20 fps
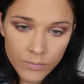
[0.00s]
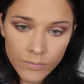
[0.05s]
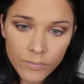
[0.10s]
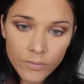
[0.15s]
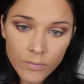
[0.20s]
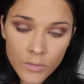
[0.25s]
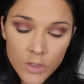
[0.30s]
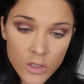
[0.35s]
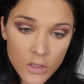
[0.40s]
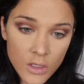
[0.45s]

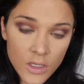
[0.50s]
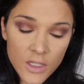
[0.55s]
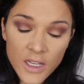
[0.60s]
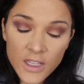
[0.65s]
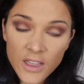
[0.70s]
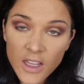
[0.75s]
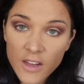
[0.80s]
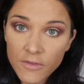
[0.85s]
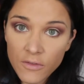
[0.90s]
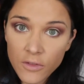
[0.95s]
Just going to
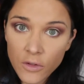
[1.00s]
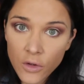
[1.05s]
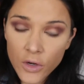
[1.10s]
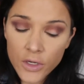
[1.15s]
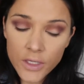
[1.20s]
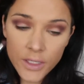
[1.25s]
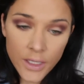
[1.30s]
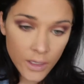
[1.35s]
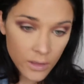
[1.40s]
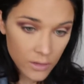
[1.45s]
take that
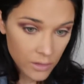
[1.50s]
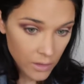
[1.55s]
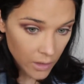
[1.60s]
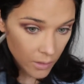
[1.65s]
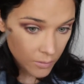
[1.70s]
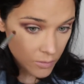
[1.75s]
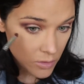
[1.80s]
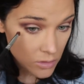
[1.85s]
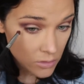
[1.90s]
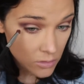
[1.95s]
Flirt again and
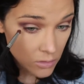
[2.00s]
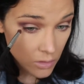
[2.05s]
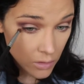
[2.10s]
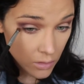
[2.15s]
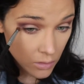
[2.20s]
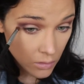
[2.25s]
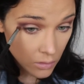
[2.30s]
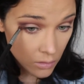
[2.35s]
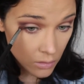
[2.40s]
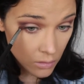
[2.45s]
I'm just trying
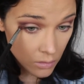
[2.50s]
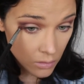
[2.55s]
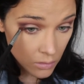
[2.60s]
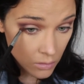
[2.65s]
to,